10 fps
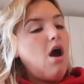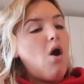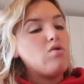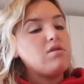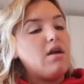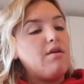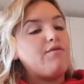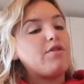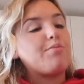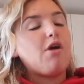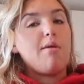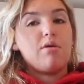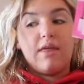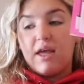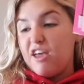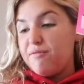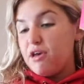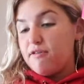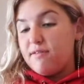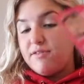Oh, and then for the primer, they gave me
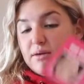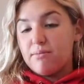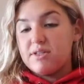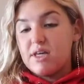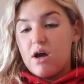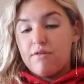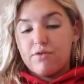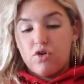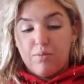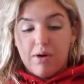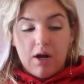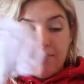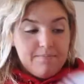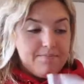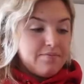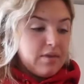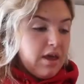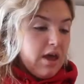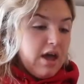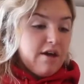a 15% off coupon
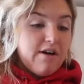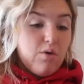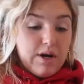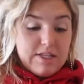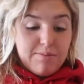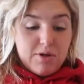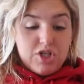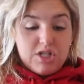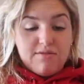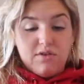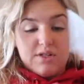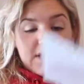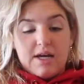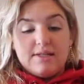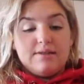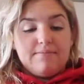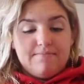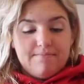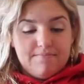if I wanted to purchase the full size.